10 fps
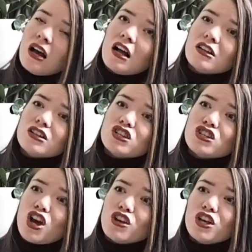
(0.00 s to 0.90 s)
I'll just
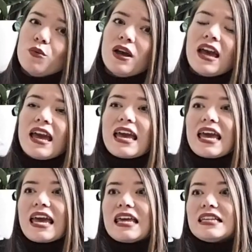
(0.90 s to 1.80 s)
show you
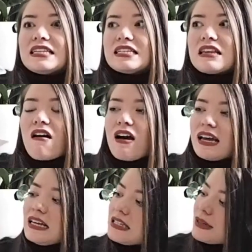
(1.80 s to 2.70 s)

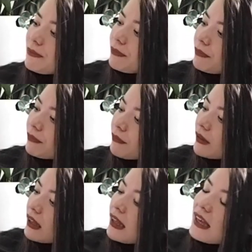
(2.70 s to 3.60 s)
inside.
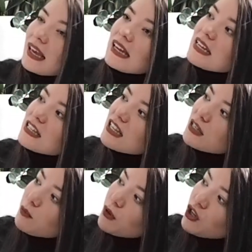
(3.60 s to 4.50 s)
It is
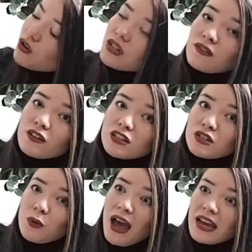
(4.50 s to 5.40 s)
this beautiful
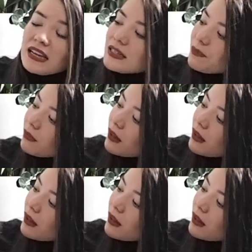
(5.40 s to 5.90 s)
suede,